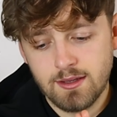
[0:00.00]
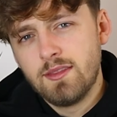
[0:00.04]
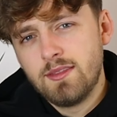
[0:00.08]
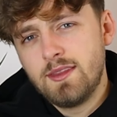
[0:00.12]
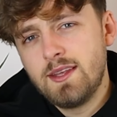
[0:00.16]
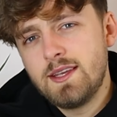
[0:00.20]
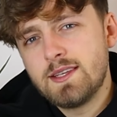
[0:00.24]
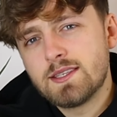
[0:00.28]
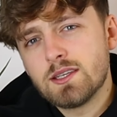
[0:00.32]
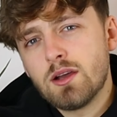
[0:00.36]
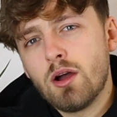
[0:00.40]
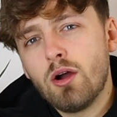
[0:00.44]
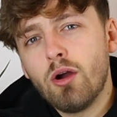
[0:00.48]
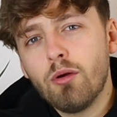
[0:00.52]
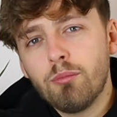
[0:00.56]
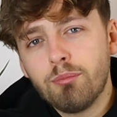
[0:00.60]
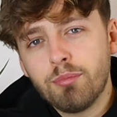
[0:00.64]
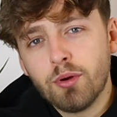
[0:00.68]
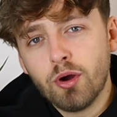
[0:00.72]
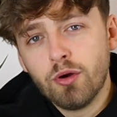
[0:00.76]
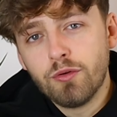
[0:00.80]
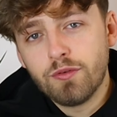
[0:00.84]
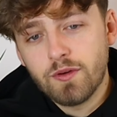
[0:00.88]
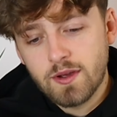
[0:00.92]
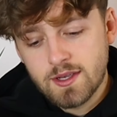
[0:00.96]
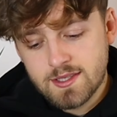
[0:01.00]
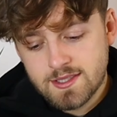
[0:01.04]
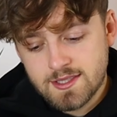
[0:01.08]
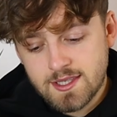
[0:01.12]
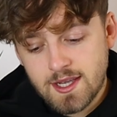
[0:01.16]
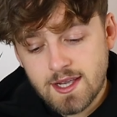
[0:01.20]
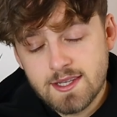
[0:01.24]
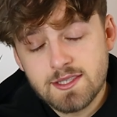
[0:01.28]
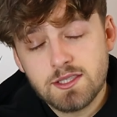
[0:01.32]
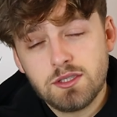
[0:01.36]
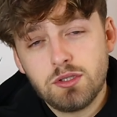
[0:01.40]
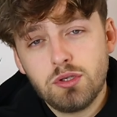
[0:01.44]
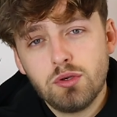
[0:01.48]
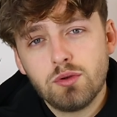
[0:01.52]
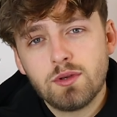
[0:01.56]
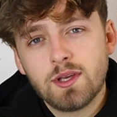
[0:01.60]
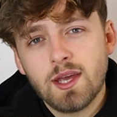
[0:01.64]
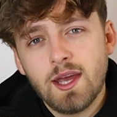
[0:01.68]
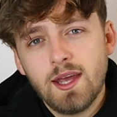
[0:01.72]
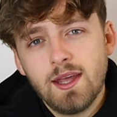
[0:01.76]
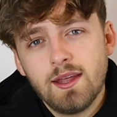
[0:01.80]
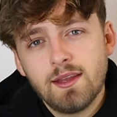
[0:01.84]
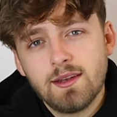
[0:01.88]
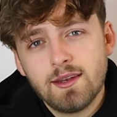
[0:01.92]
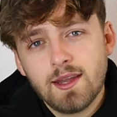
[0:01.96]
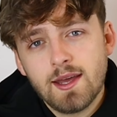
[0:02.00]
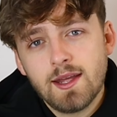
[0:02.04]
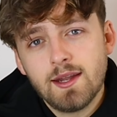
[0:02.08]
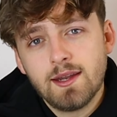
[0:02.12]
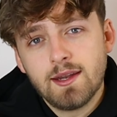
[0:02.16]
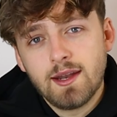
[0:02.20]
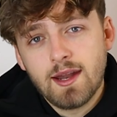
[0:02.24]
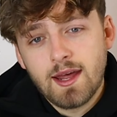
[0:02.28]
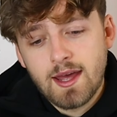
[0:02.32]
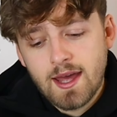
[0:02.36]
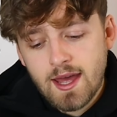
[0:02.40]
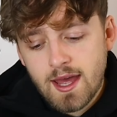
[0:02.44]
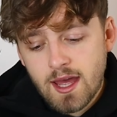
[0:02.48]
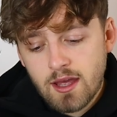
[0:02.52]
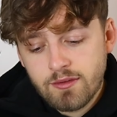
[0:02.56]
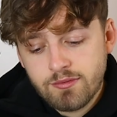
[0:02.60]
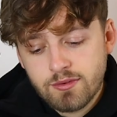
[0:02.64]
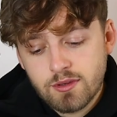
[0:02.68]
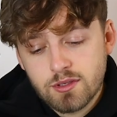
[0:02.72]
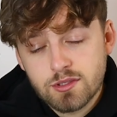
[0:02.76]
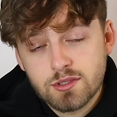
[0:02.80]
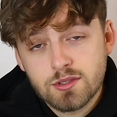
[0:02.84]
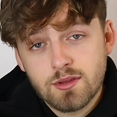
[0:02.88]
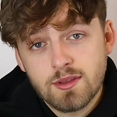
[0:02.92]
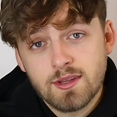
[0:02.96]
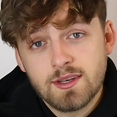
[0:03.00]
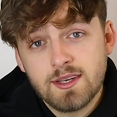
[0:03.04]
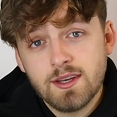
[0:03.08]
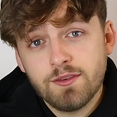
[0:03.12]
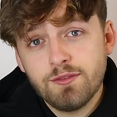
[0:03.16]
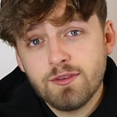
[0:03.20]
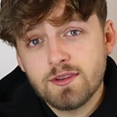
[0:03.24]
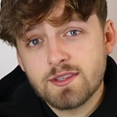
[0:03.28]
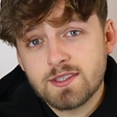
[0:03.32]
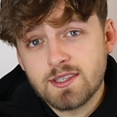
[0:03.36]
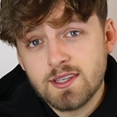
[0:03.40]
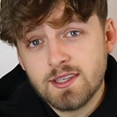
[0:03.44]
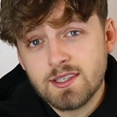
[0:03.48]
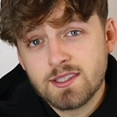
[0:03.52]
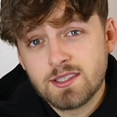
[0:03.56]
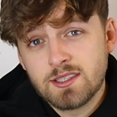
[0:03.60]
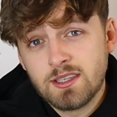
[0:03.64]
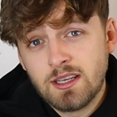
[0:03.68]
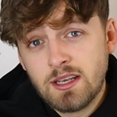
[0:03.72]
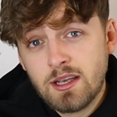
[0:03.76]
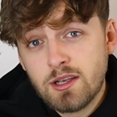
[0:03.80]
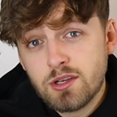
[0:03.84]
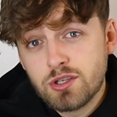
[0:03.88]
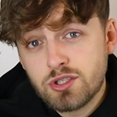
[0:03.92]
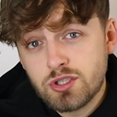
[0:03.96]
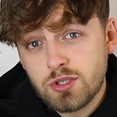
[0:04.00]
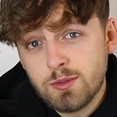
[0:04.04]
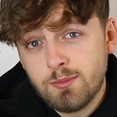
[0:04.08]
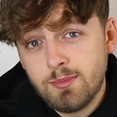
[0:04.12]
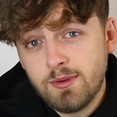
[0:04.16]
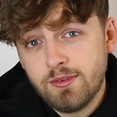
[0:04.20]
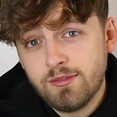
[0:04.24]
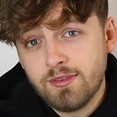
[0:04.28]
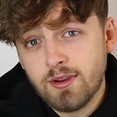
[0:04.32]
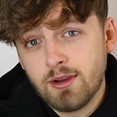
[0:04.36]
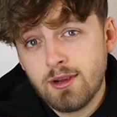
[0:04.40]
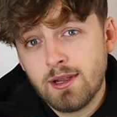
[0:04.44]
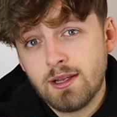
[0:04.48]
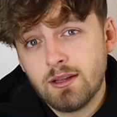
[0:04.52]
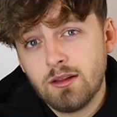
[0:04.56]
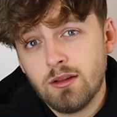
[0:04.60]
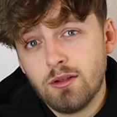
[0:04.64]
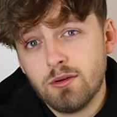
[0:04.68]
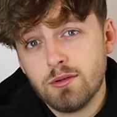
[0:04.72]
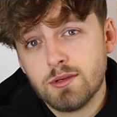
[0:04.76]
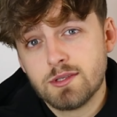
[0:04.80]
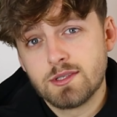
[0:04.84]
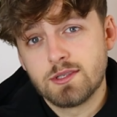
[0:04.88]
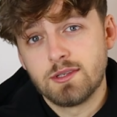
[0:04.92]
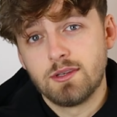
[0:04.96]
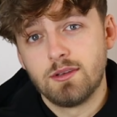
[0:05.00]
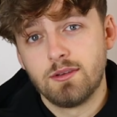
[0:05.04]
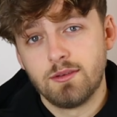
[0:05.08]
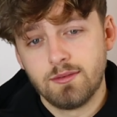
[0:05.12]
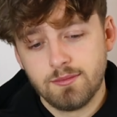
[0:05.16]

These are both a size UK 9.5, so the differences should be very close.